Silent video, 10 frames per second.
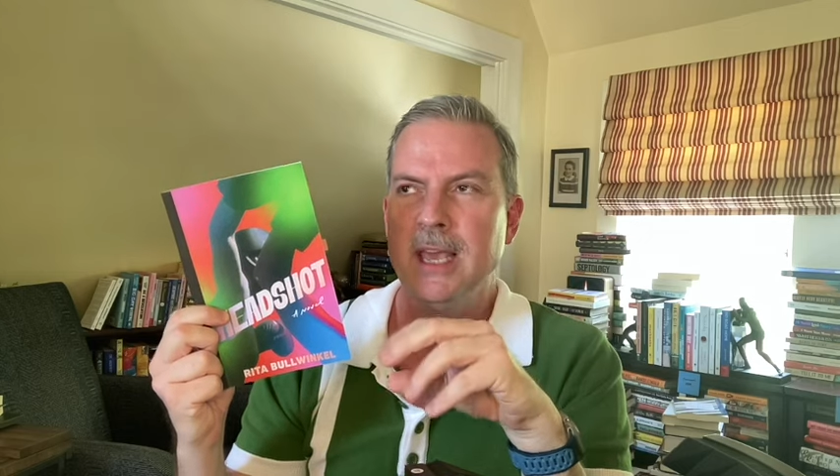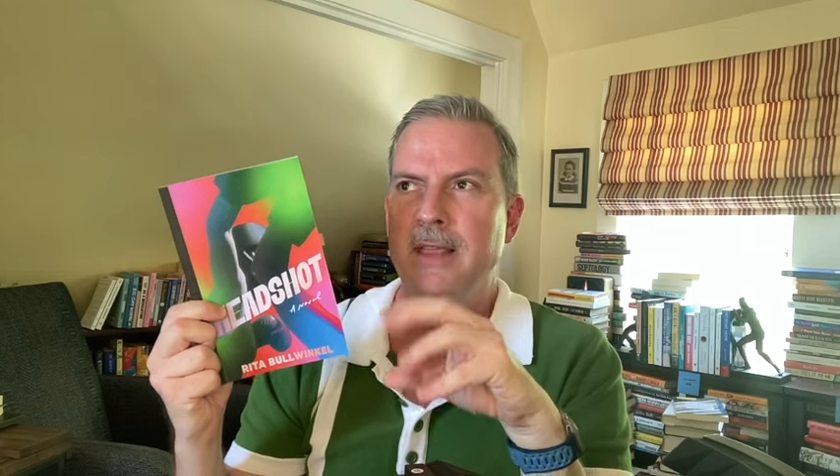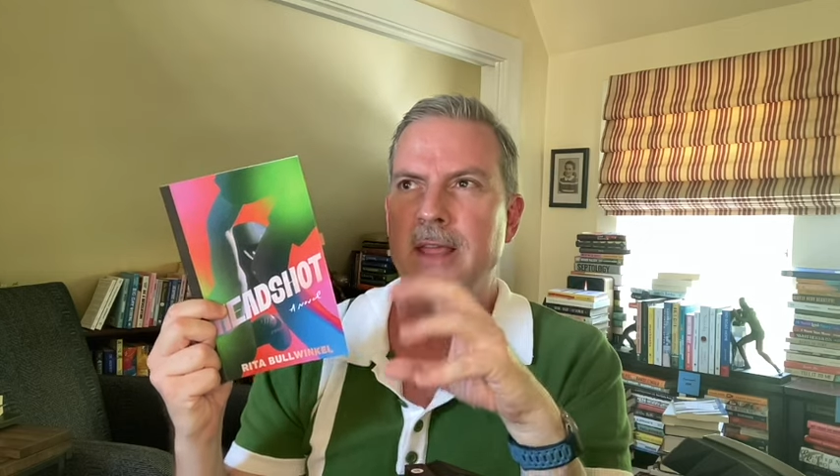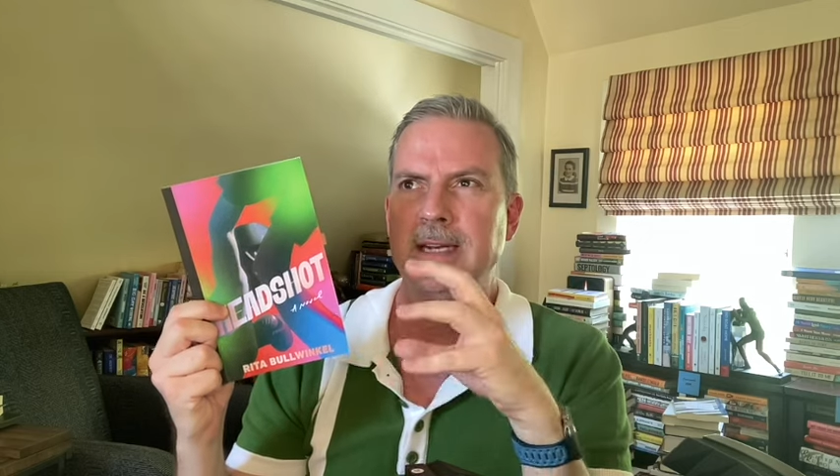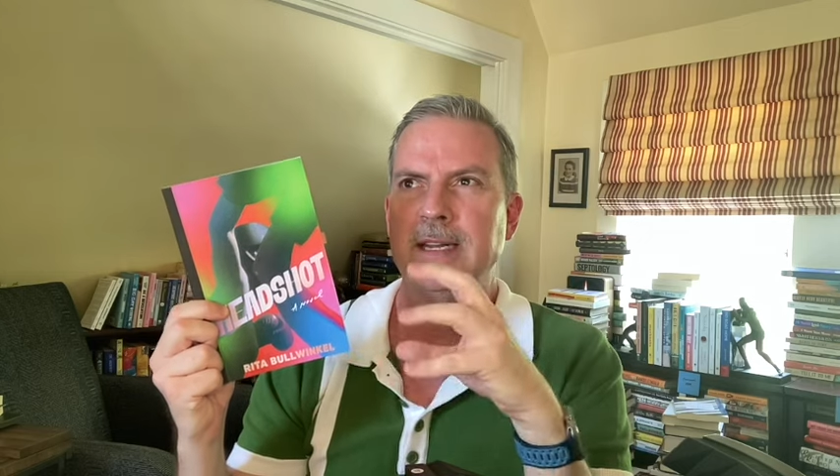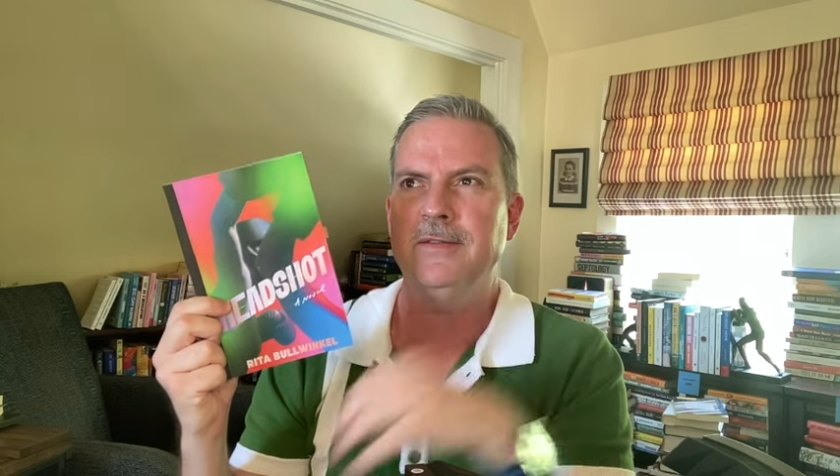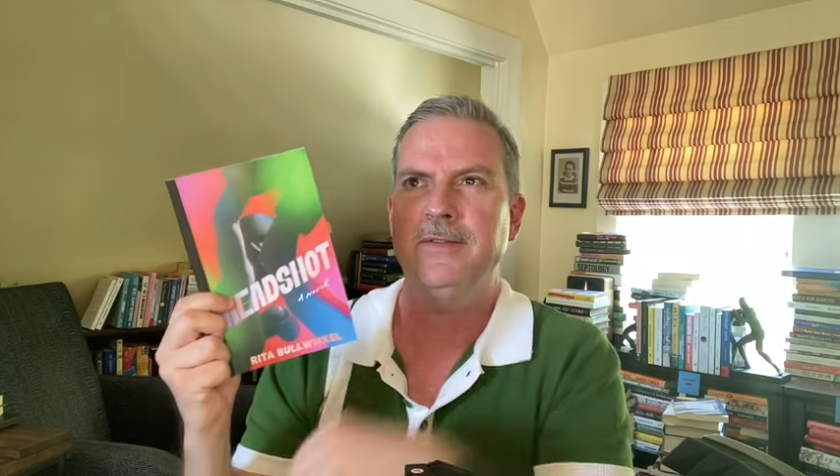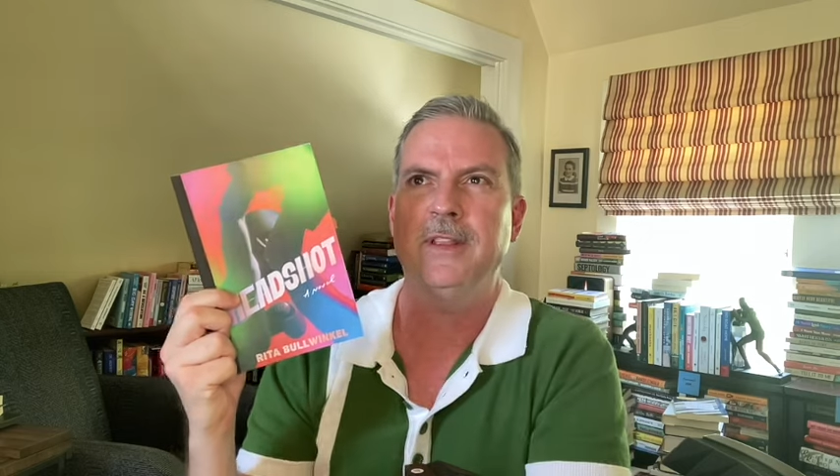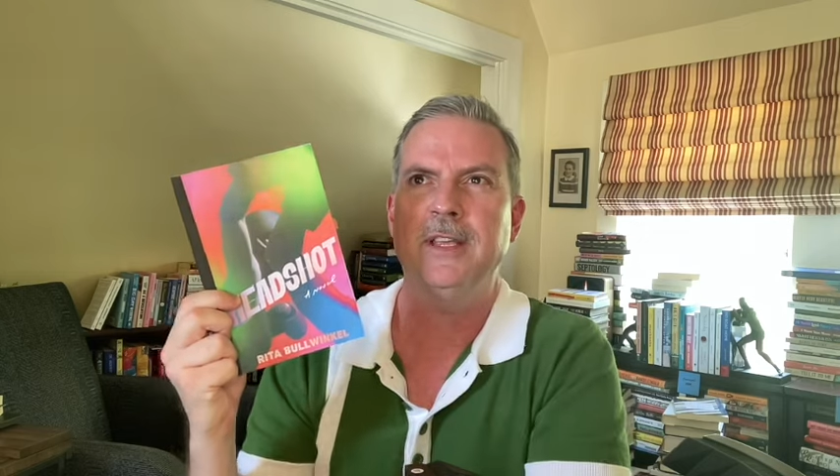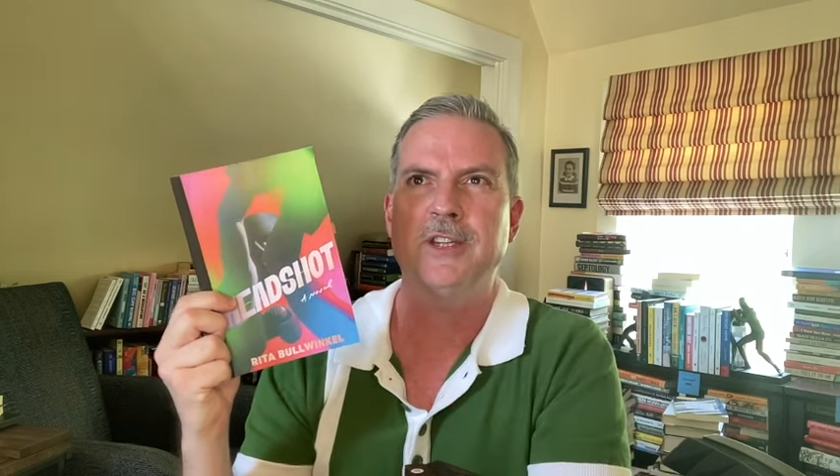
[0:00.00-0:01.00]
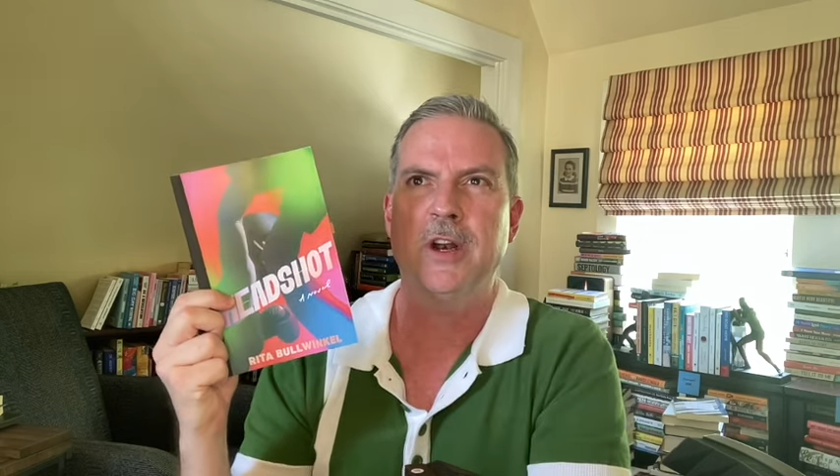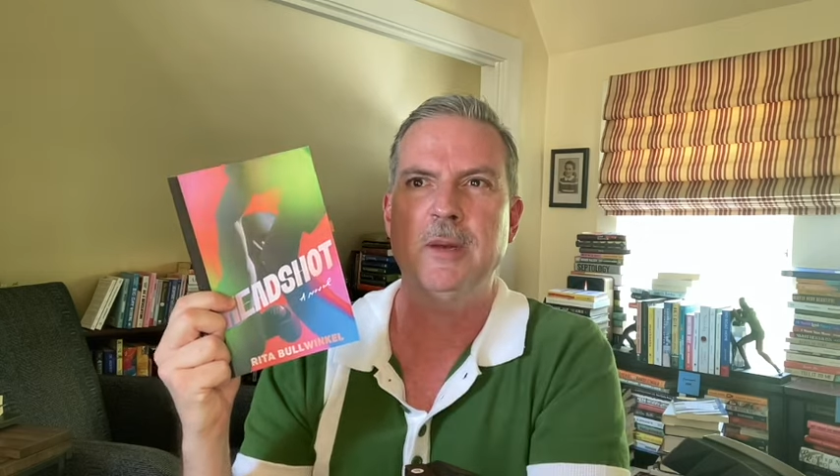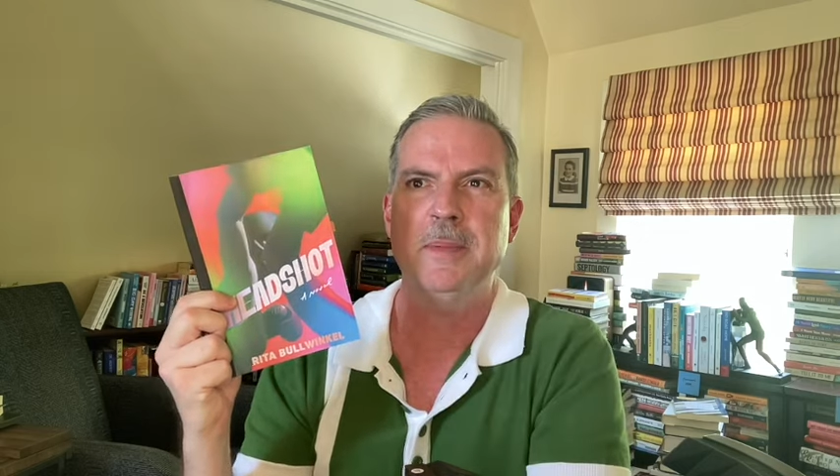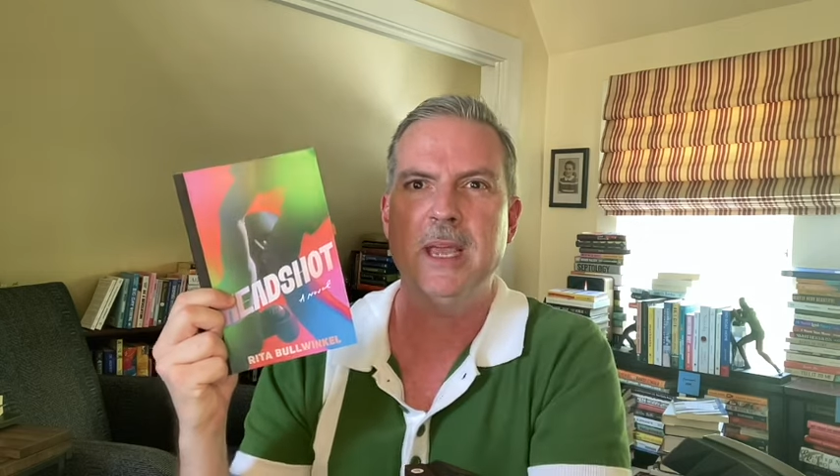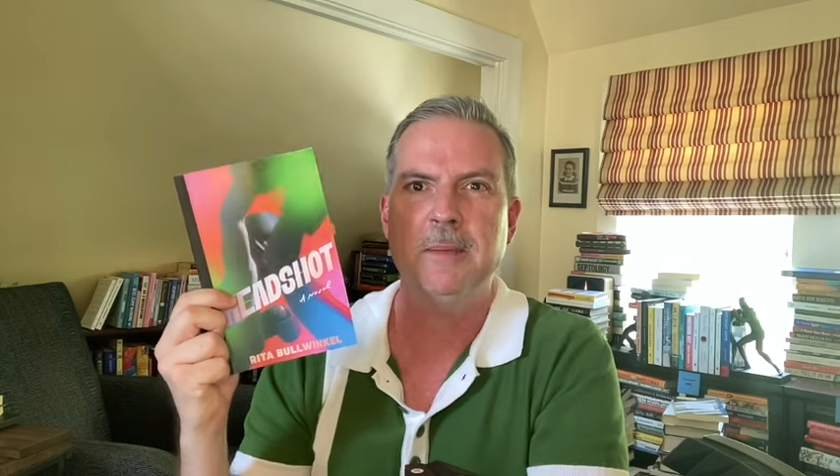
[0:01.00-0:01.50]
that I didn't feel they started to
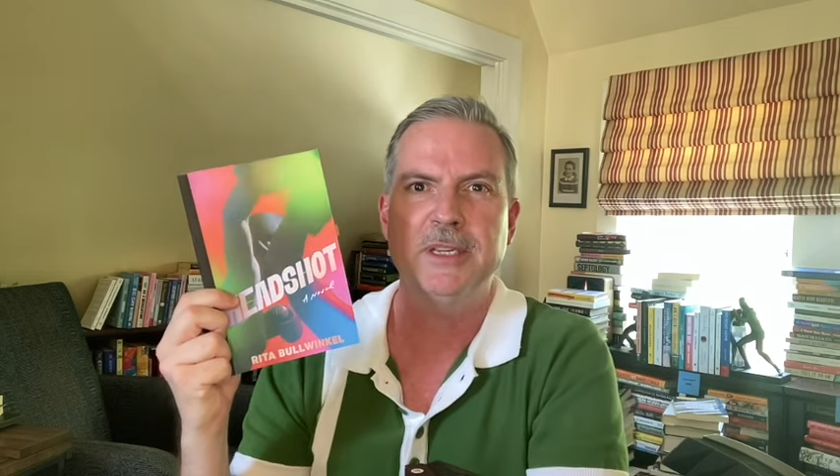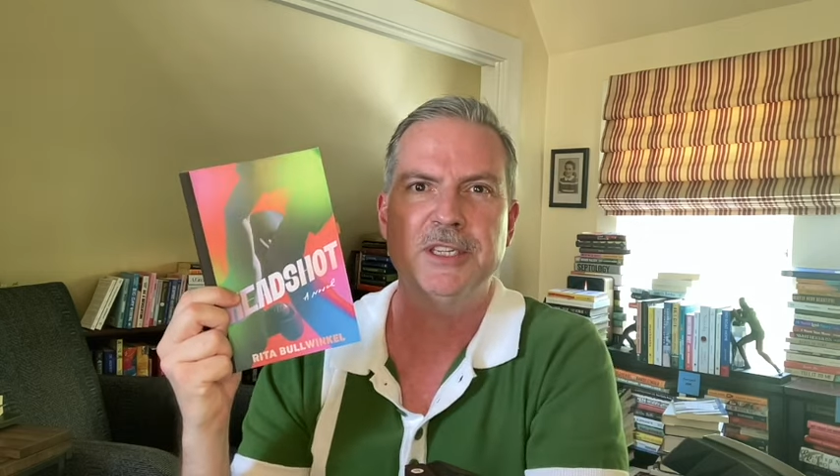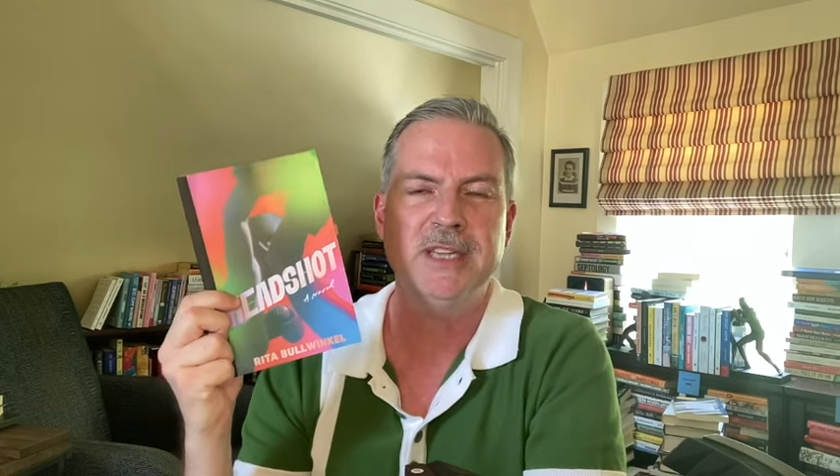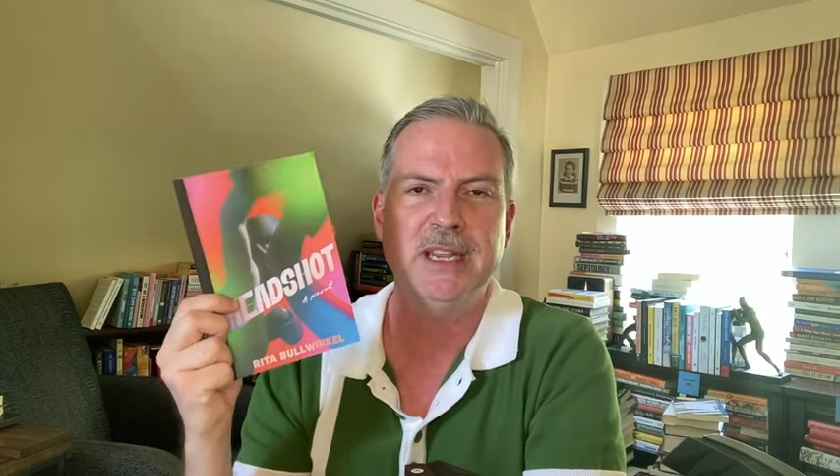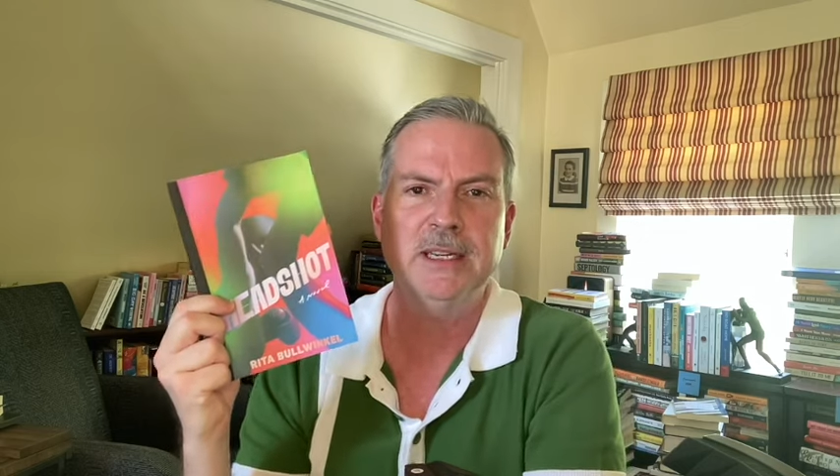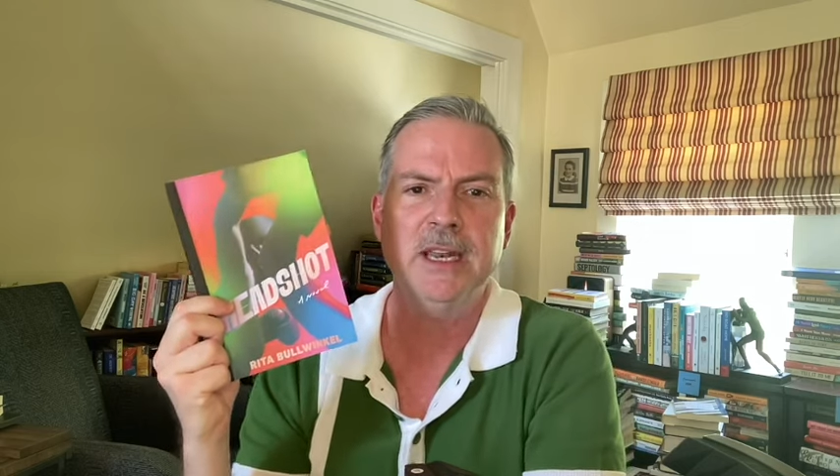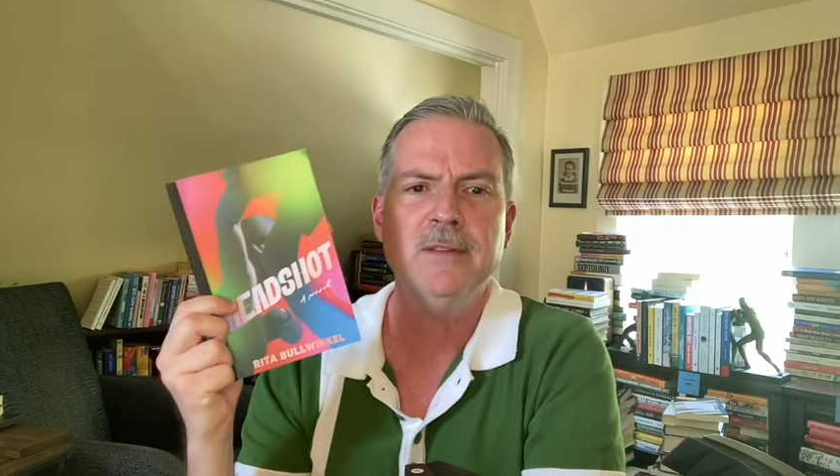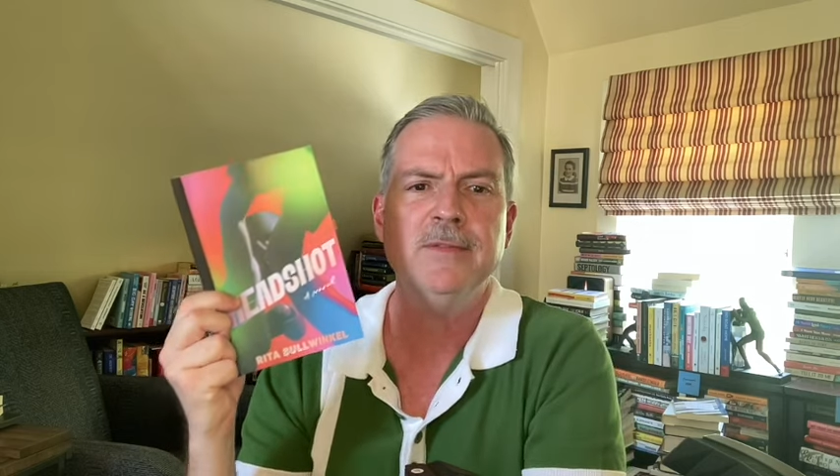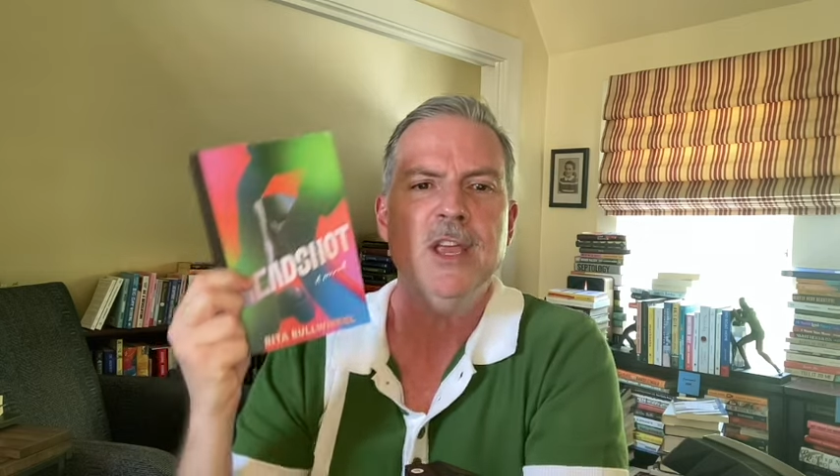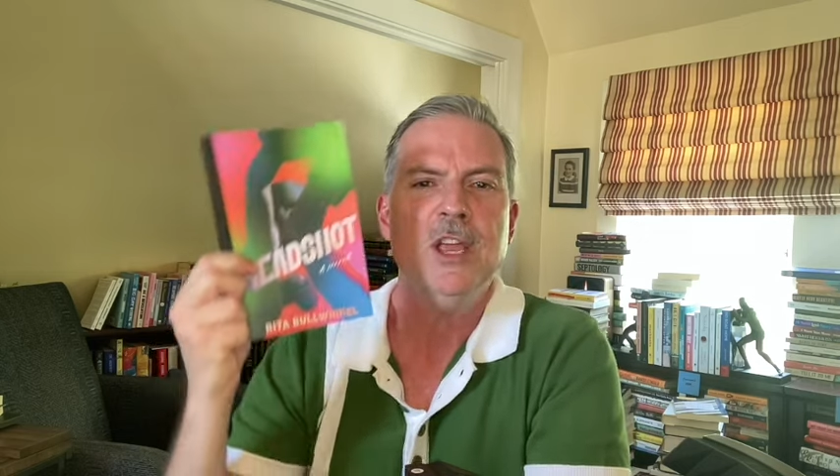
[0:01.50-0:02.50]
become distinct enough.